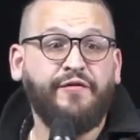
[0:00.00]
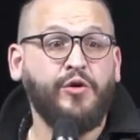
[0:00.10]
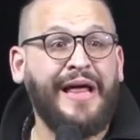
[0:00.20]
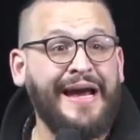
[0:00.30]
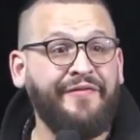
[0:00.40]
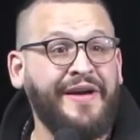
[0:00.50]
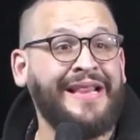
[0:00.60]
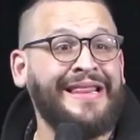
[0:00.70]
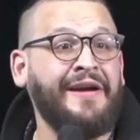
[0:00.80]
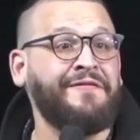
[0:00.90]
you life, and a
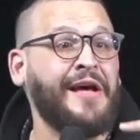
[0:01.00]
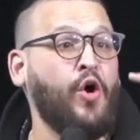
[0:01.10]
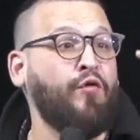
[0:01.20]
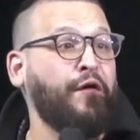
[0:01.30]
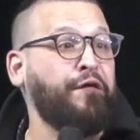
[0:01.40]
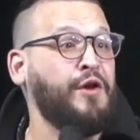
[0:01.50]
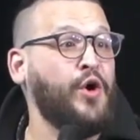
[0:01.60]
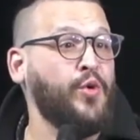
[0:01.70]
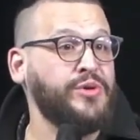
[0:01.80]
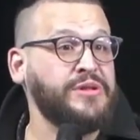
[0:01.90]
life that
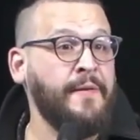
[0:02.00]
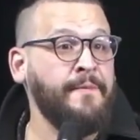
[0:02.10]
overflows